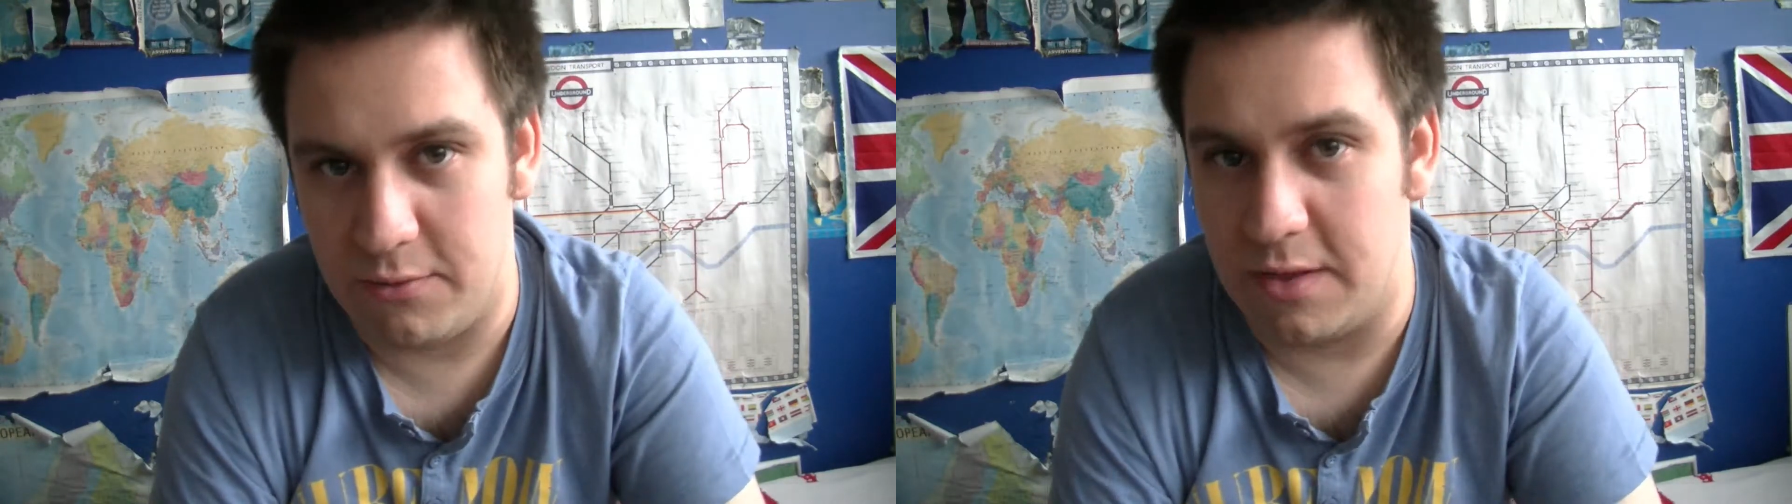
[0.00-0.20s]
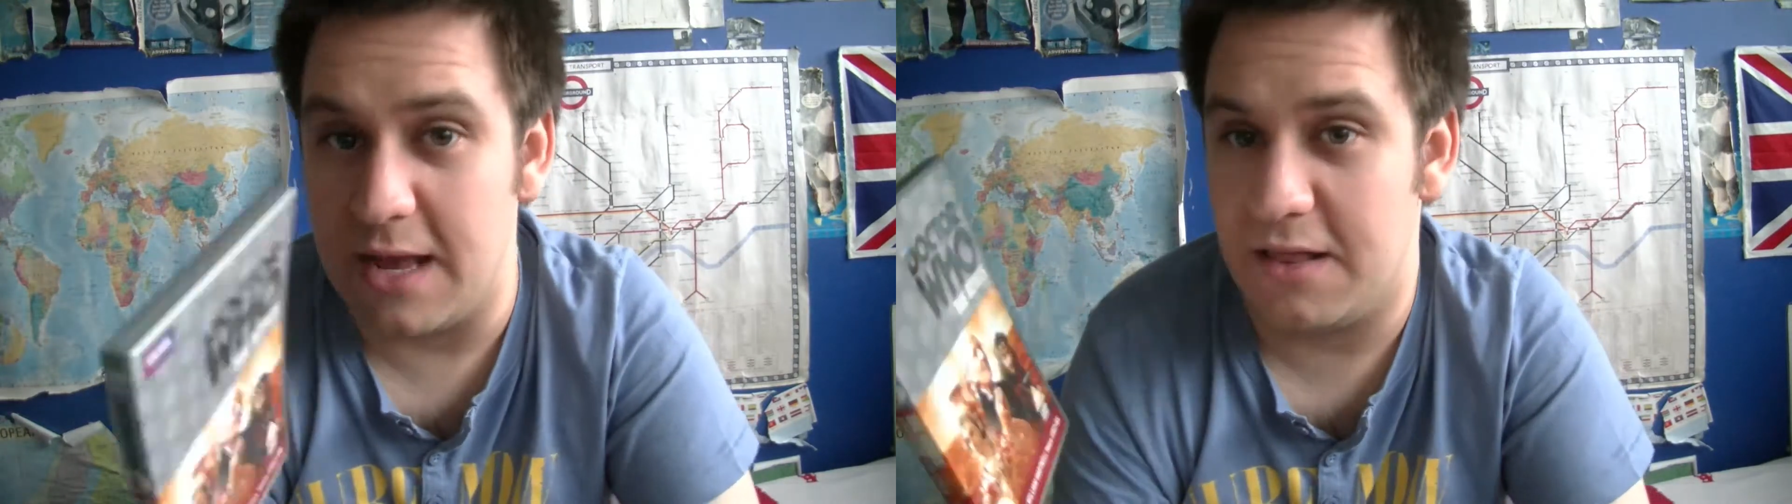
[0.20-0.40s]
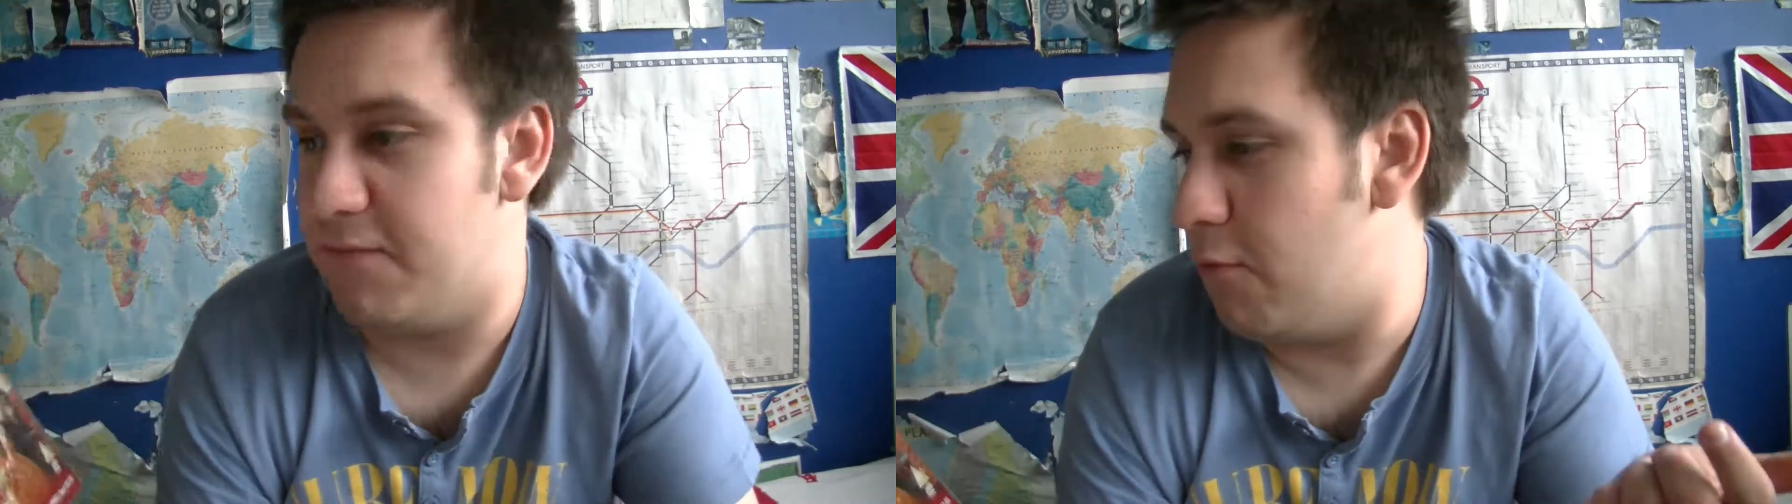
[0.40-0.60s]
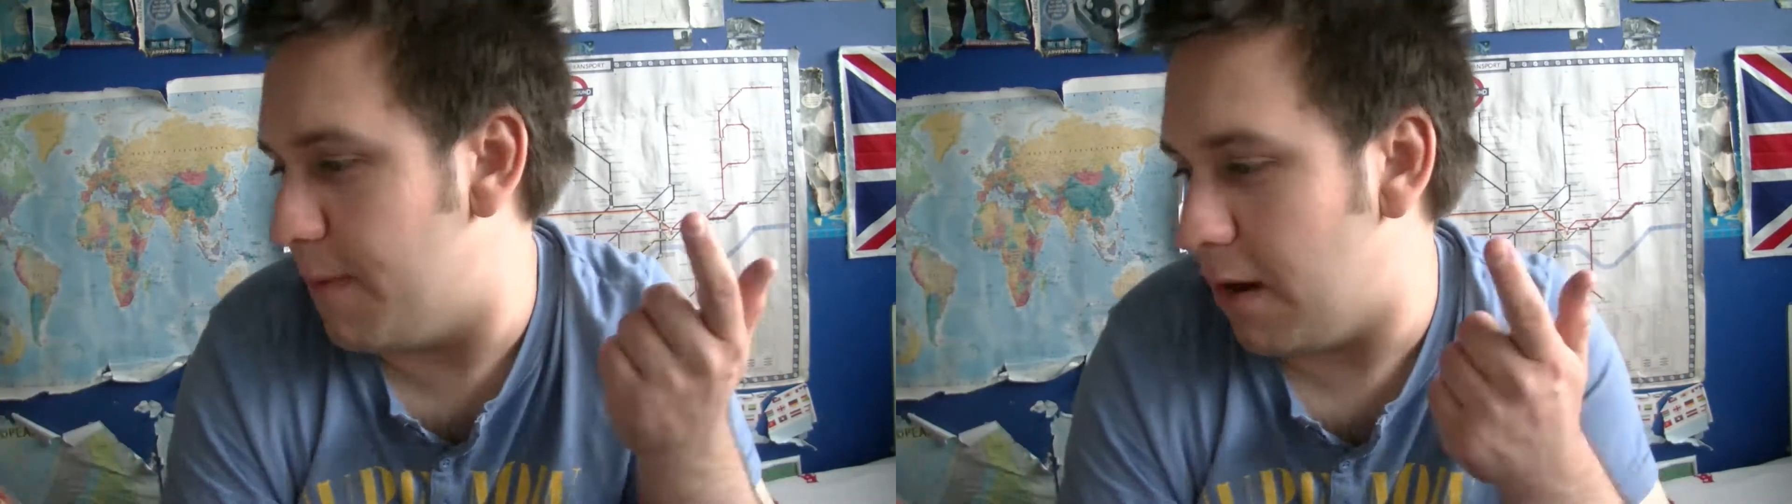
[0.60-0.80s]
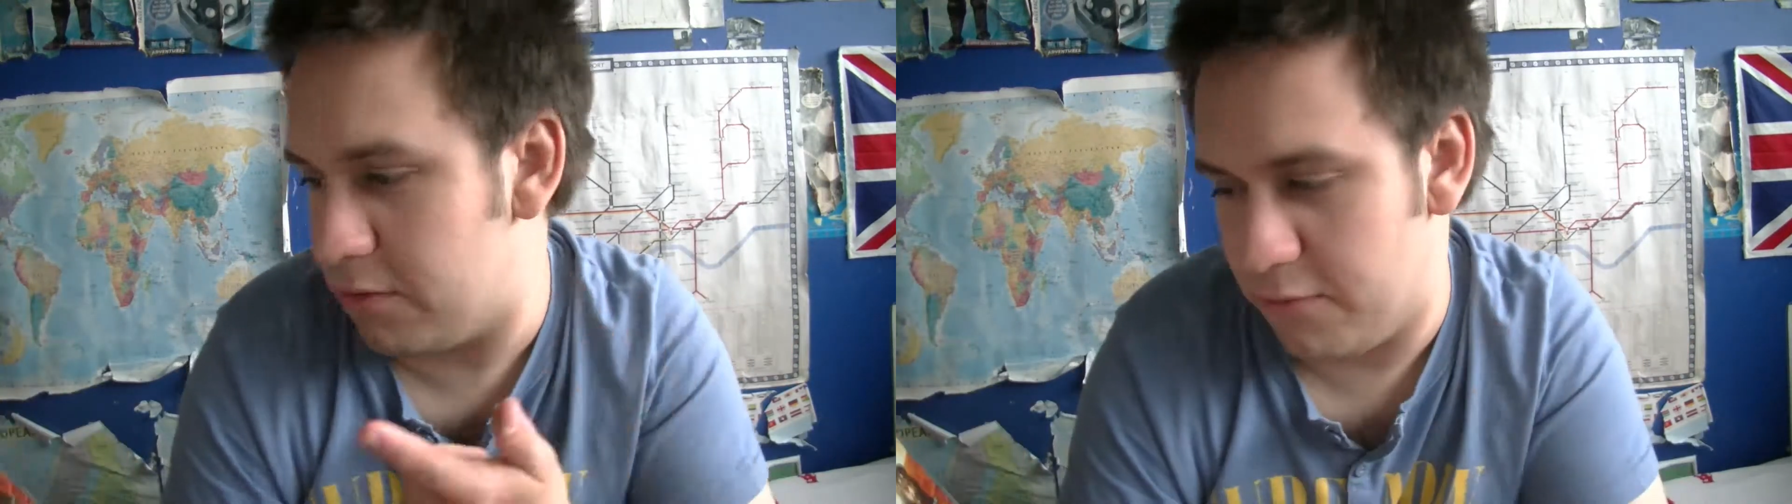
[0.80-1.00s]
and the next
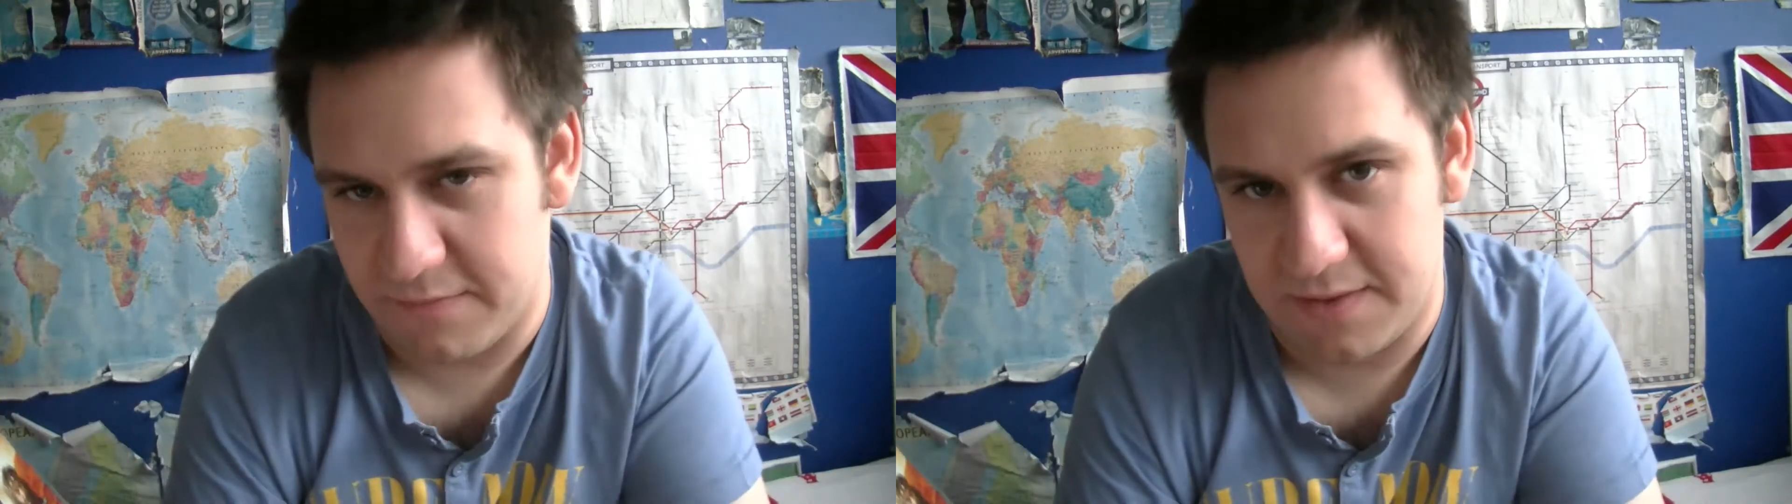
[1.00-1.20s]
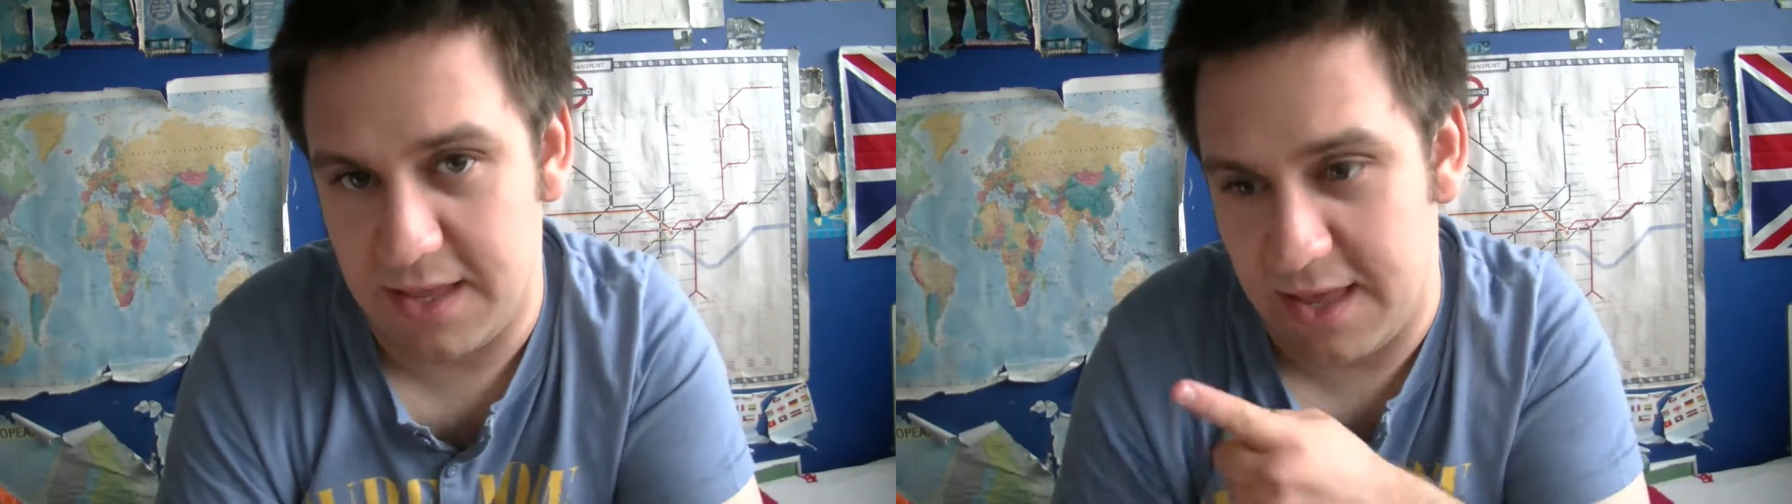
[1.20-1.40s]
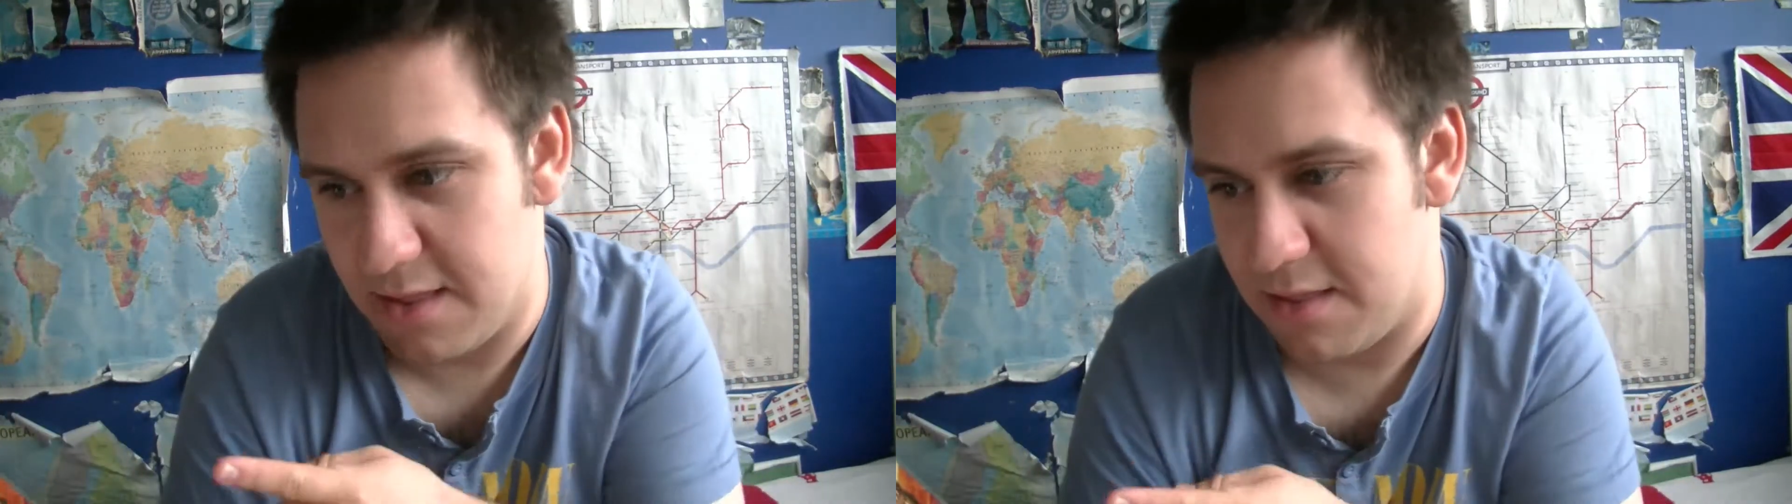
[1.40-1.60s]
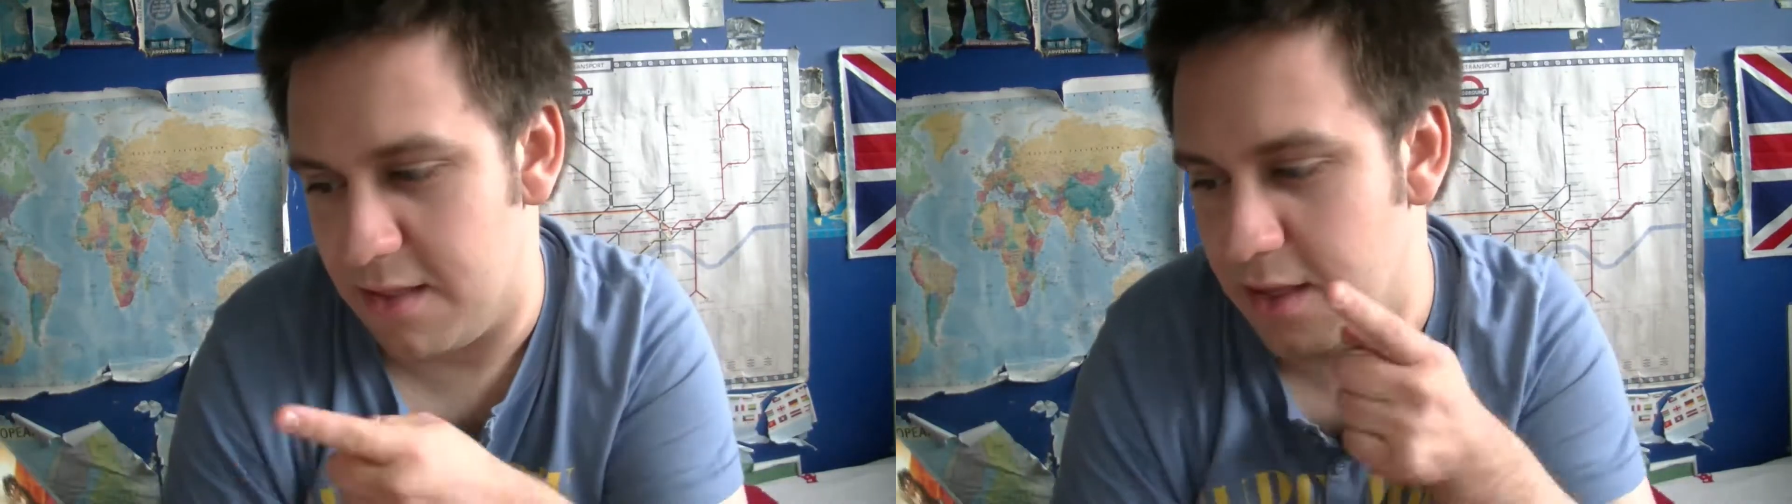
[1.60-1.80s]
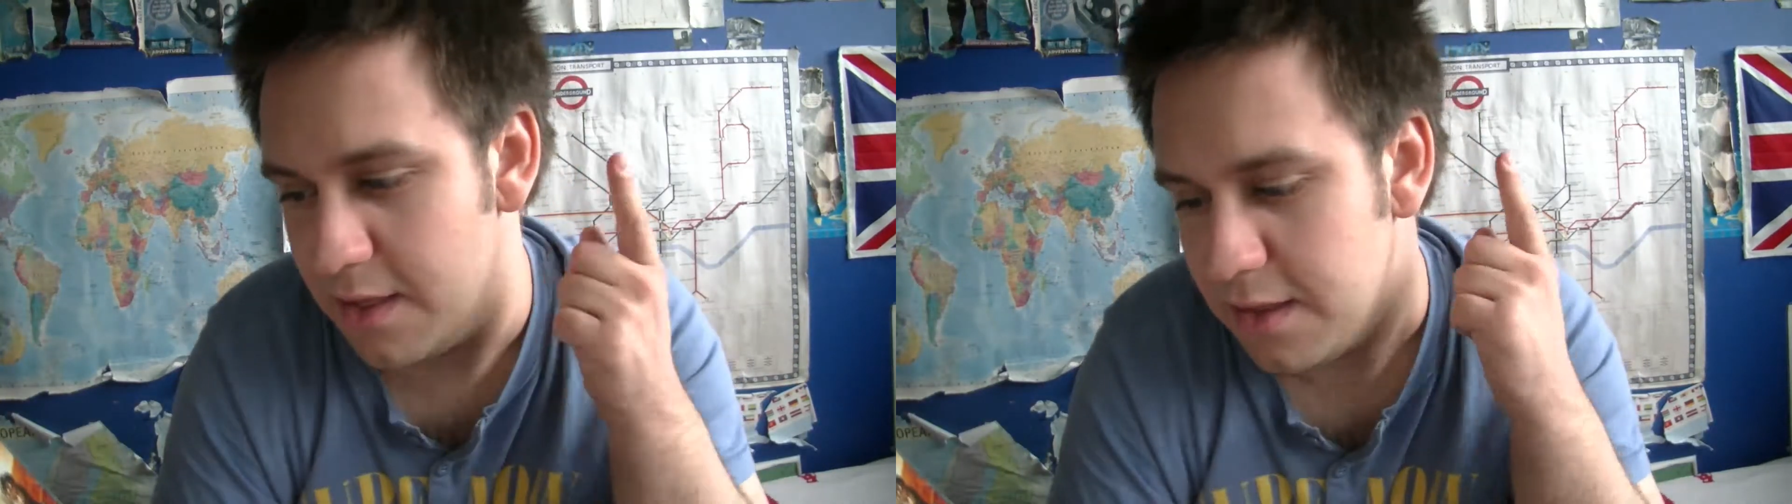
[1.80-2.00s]
four-parter after this